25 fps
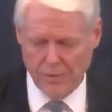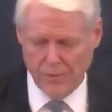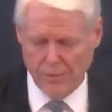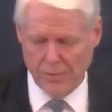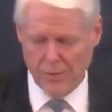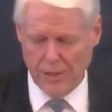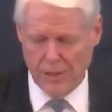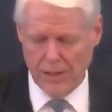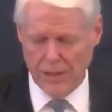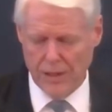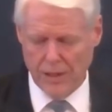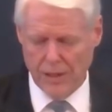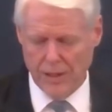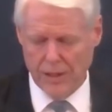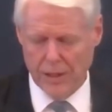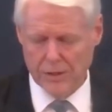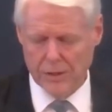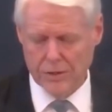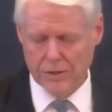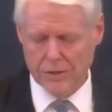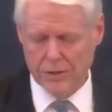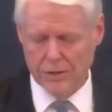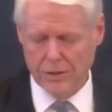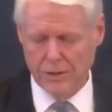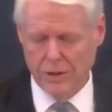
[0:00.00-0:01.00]
us
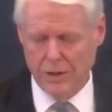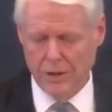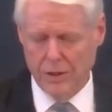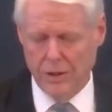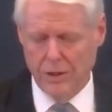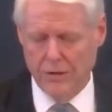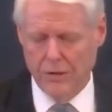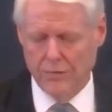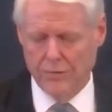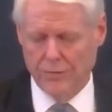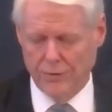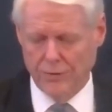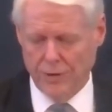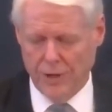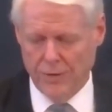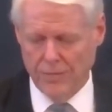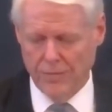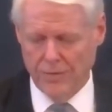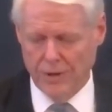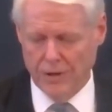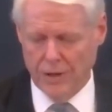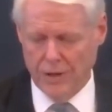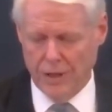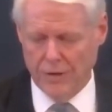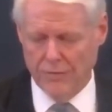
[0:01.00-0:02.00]
from the
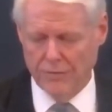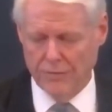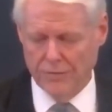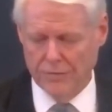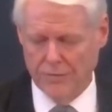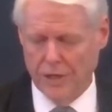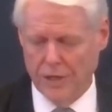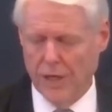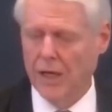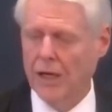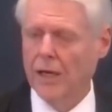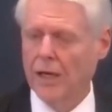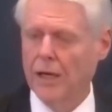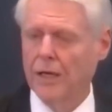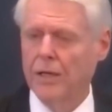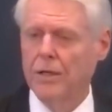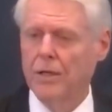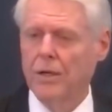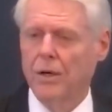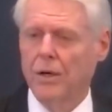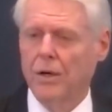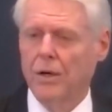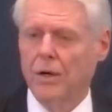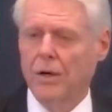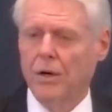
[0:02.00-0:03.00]
love of God
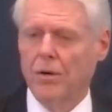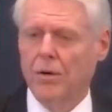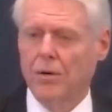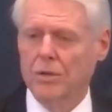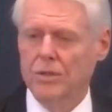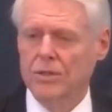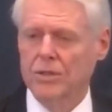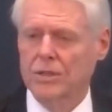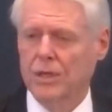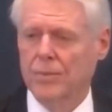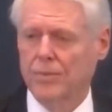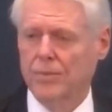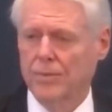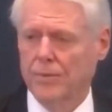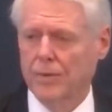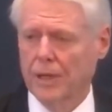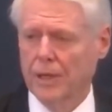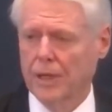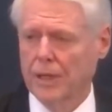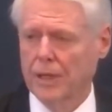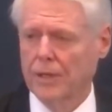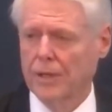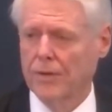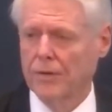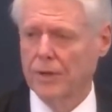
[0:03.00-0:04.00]
or separate
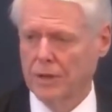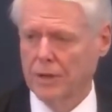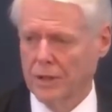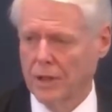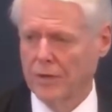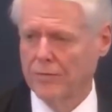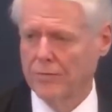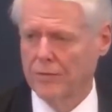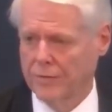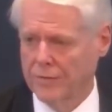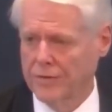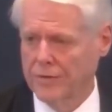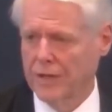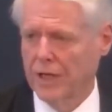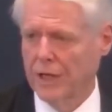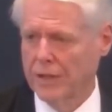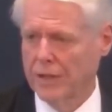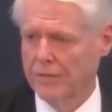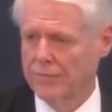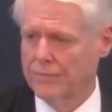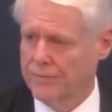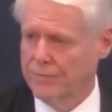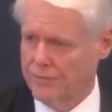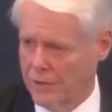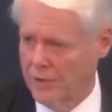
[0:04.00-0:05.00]
the love of God
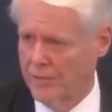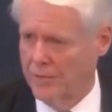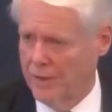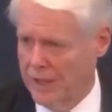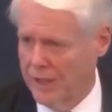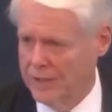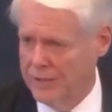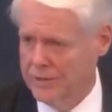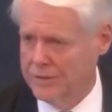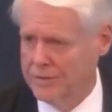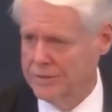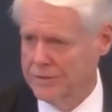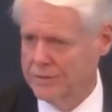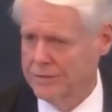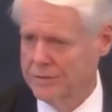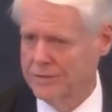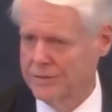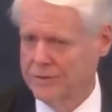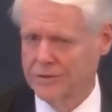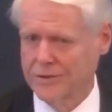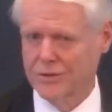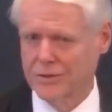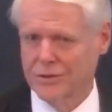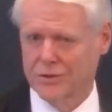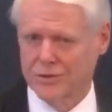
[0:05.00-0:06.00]
from us.
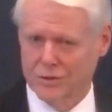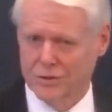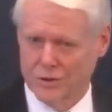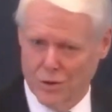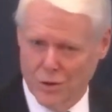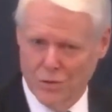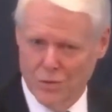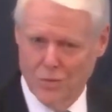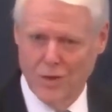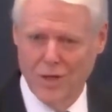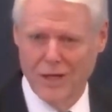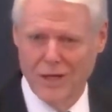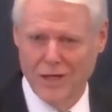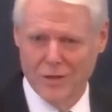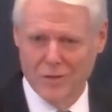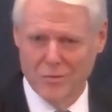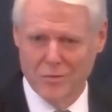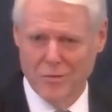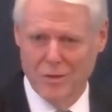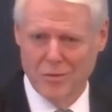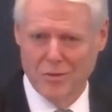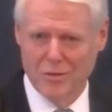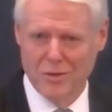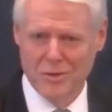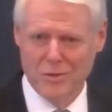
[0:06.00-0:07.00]
It's two ways. Remember,
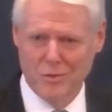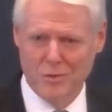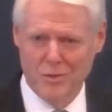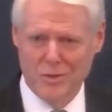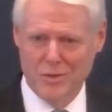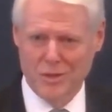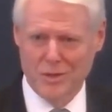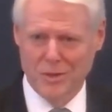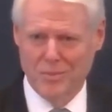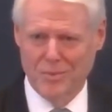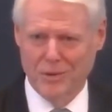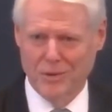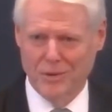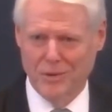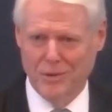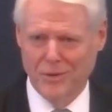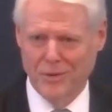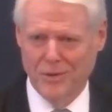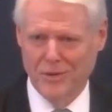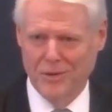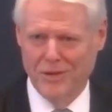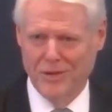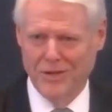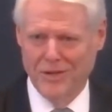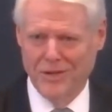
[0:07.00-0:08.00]
it's reciprocal.
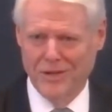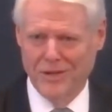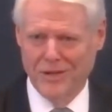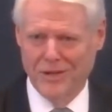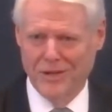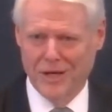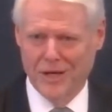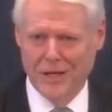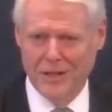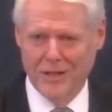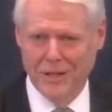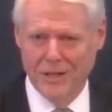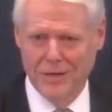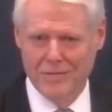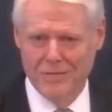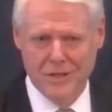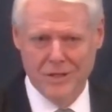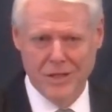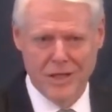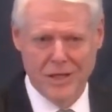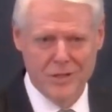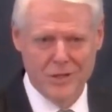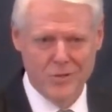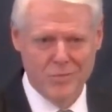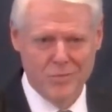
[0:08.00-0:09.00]
God loves us,
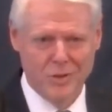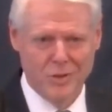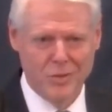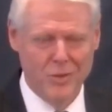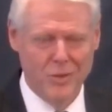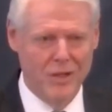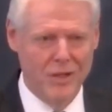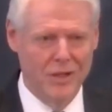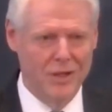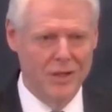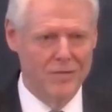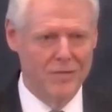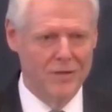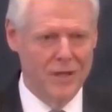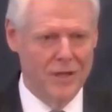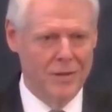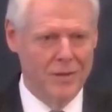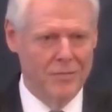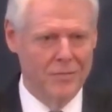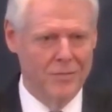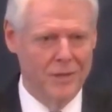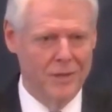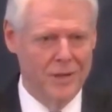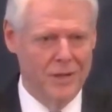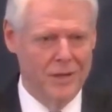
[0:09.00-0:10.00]
but we love him.
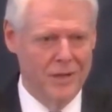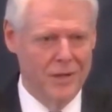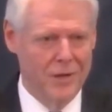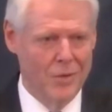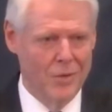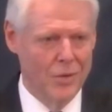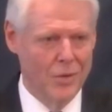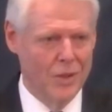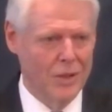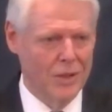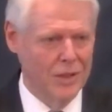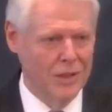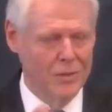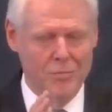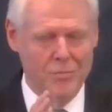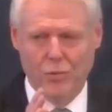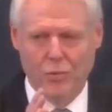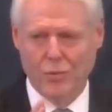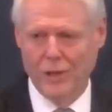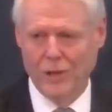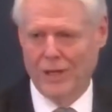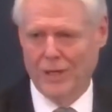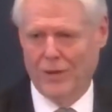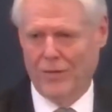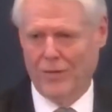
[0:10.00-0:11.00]
What can break
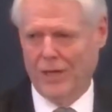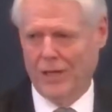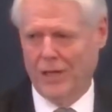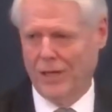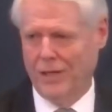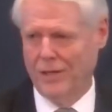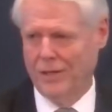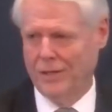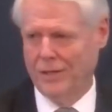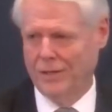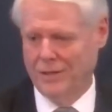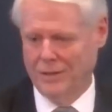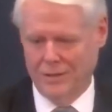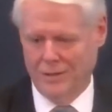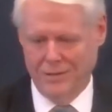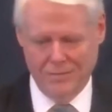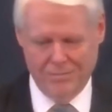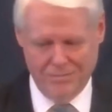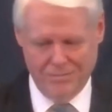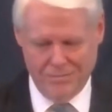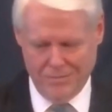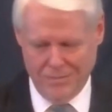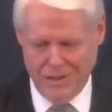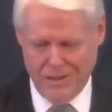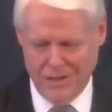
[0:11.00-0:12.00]
that?
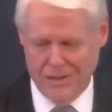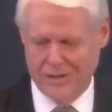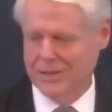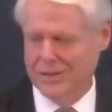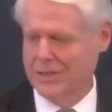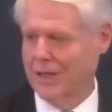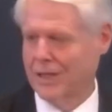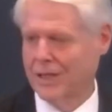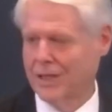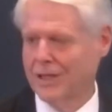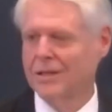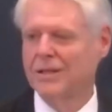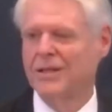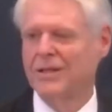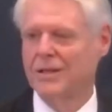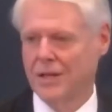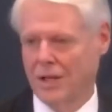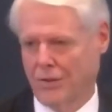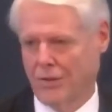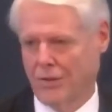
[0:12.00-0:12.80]
He's saying nothing.